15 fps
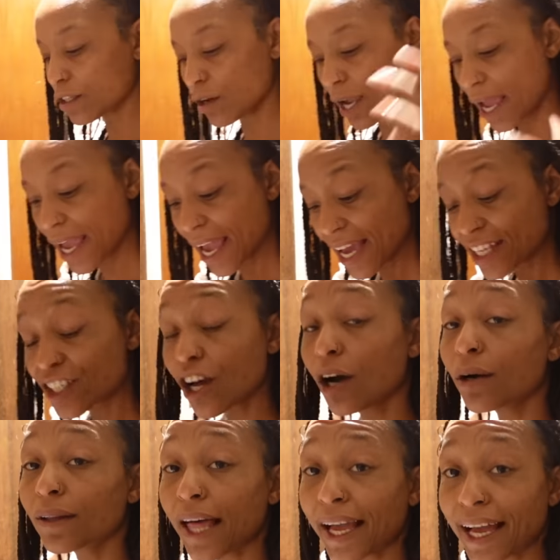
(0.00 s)
Okay,
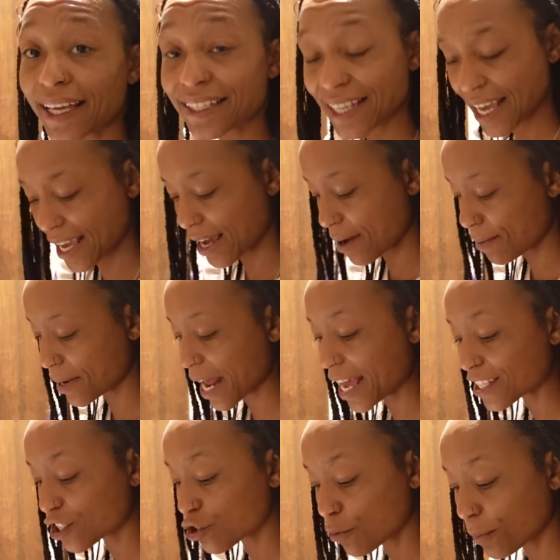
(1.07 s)
so like I said, I'm not
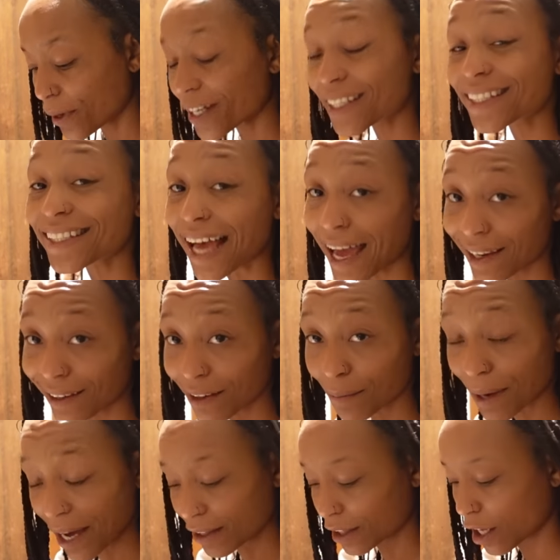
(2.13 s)
super excited
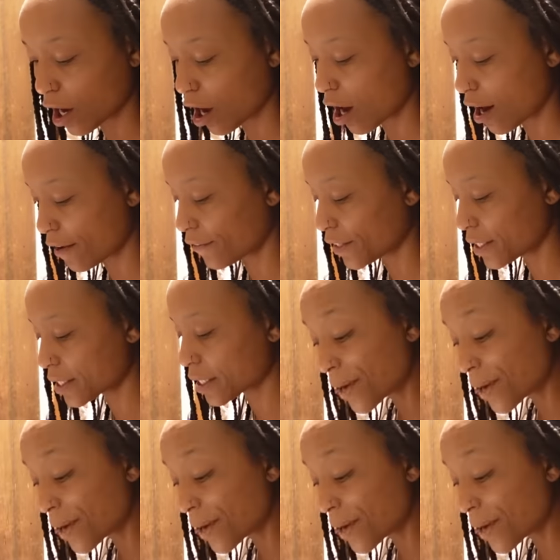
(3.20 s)
about the harvest,